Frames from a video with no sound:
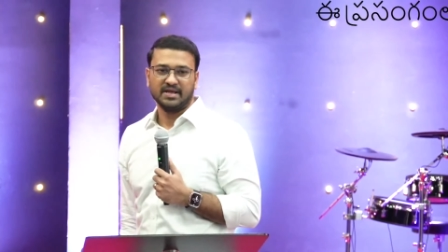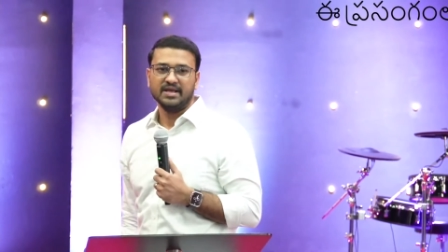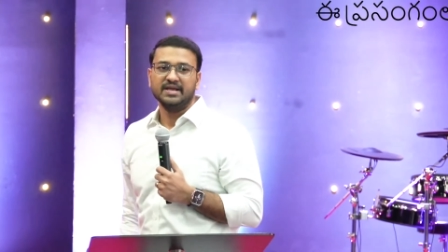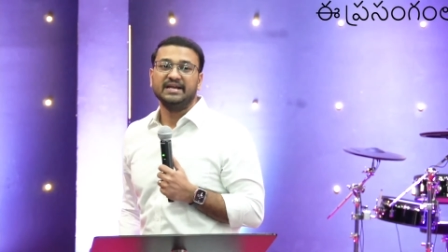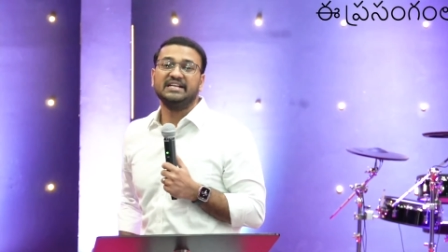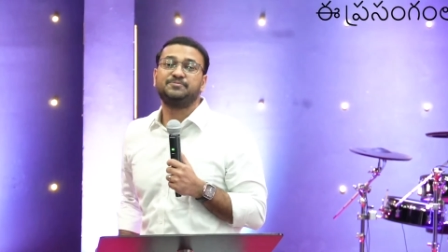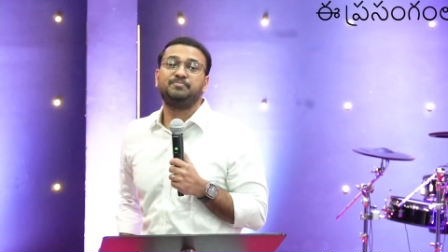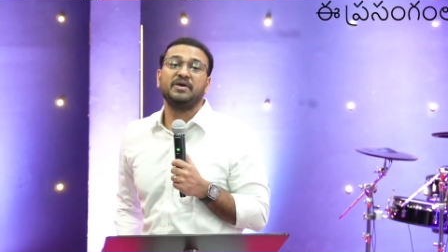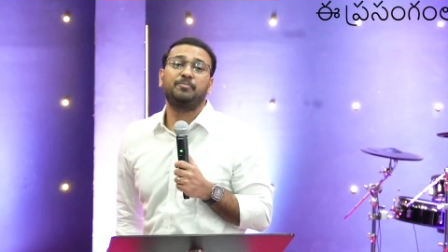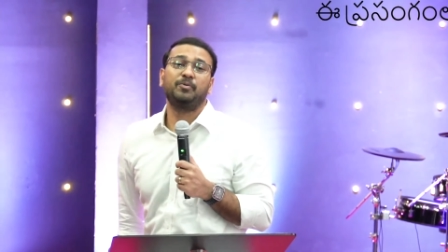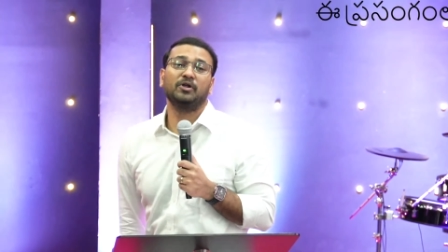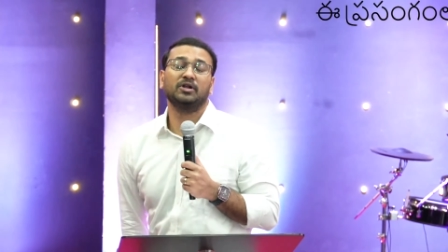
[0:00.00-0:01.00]
It is
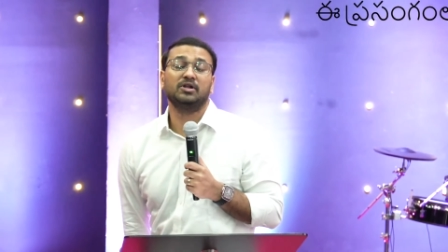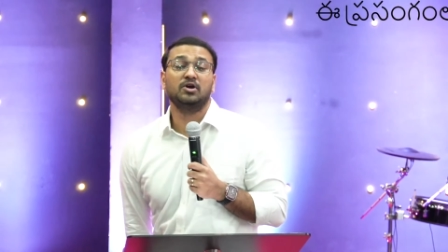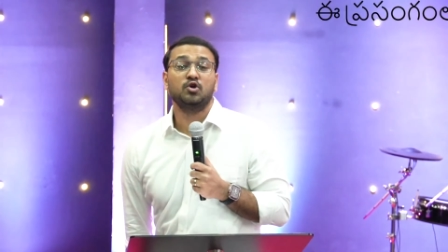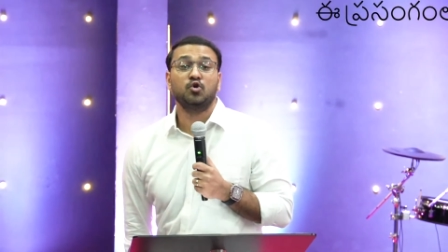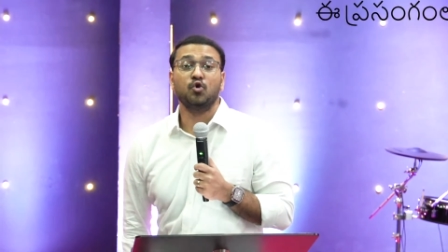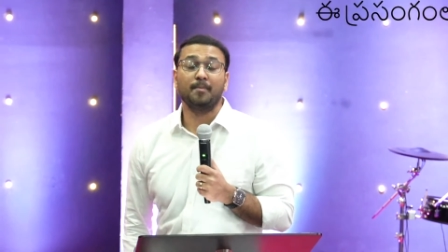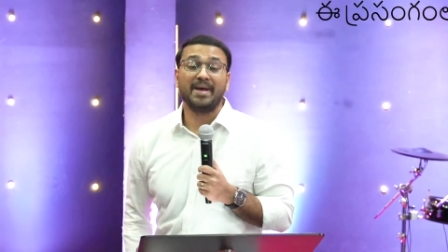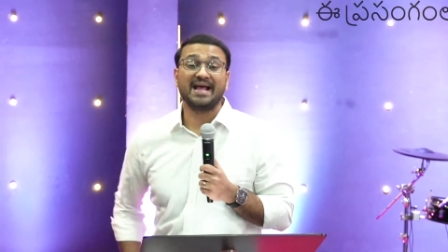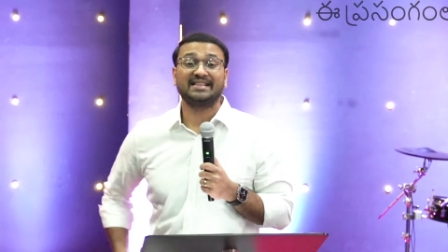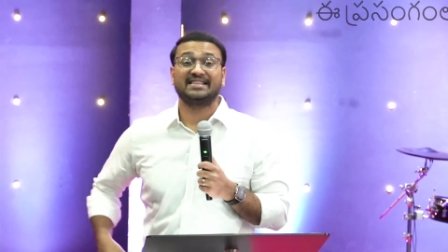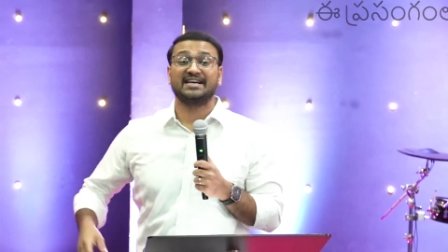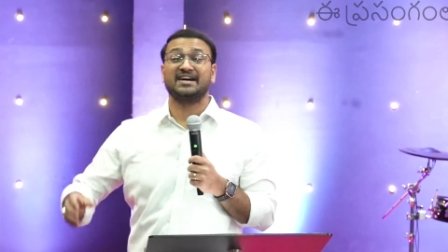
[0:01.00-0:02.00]
people who make
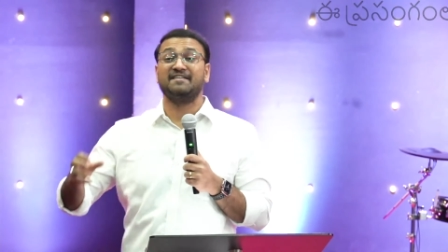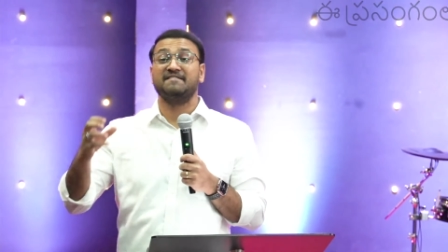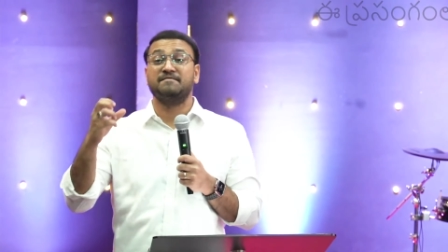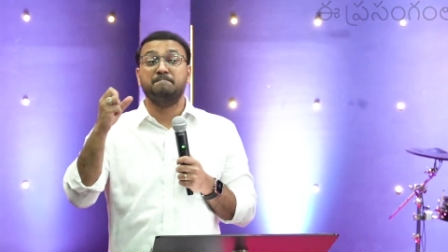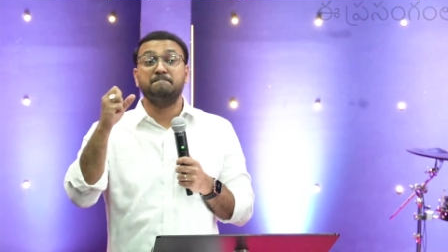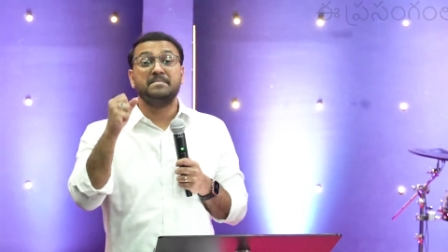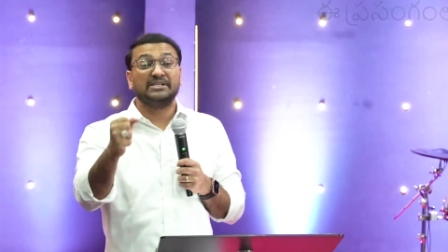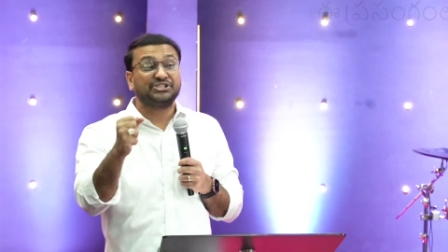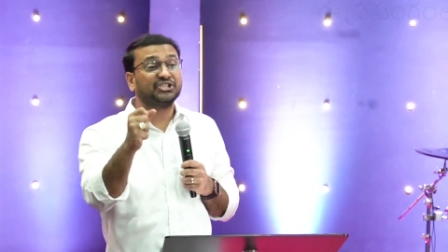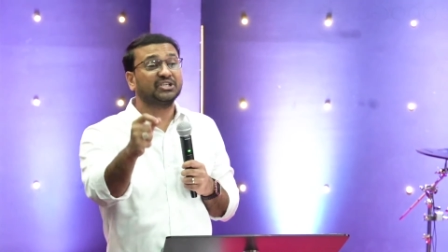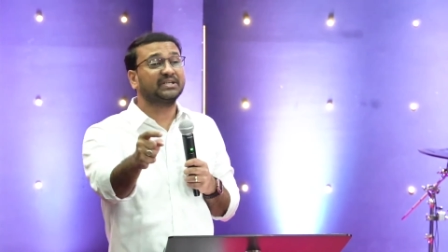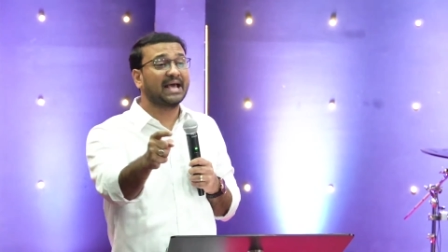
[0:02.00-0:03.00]
the
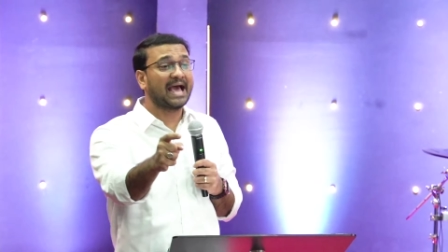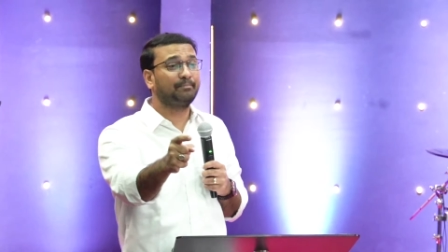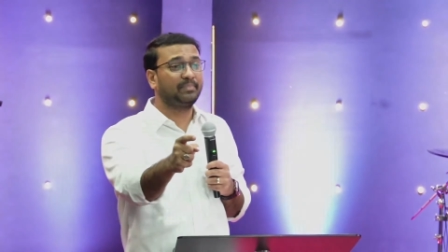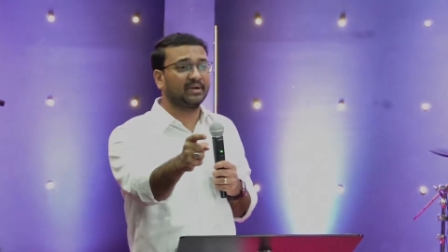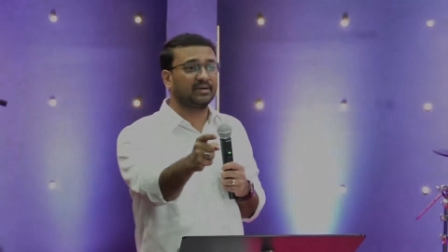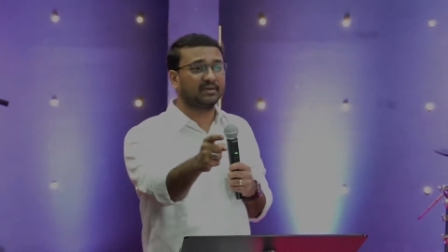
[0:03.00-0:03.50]
mission happen.